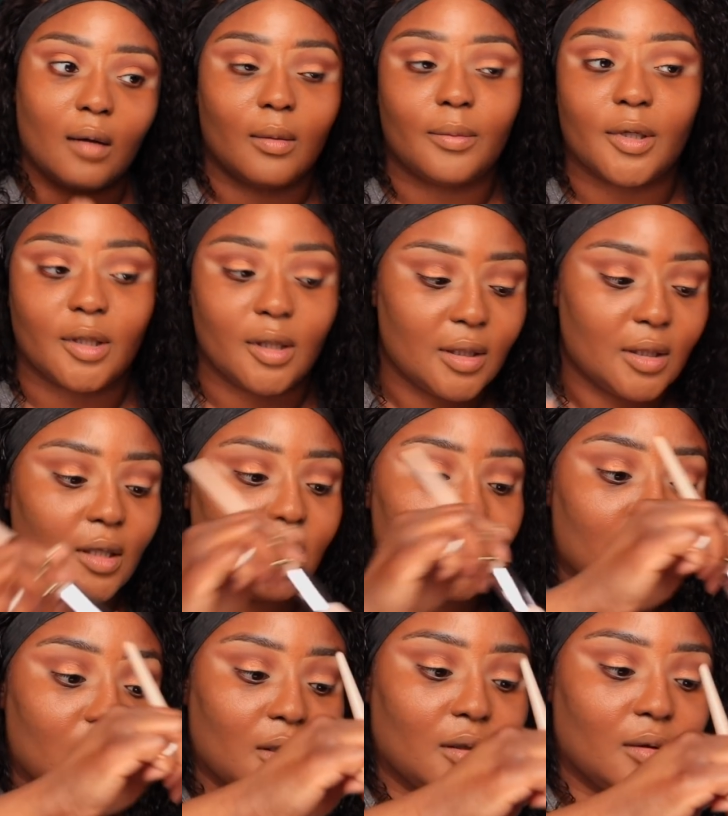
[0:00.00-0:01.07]
but this looks
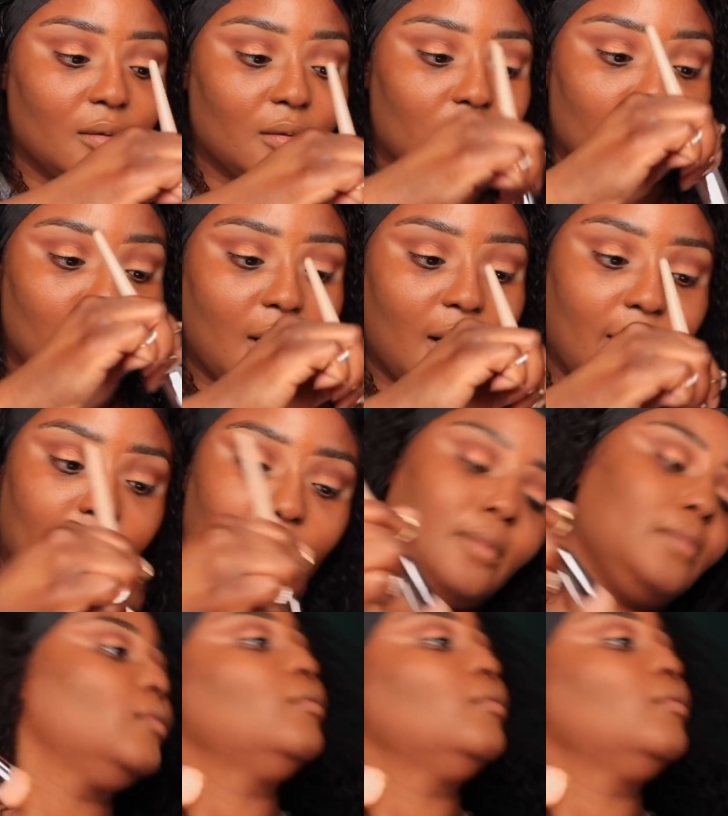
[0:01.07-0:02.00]
good. I'm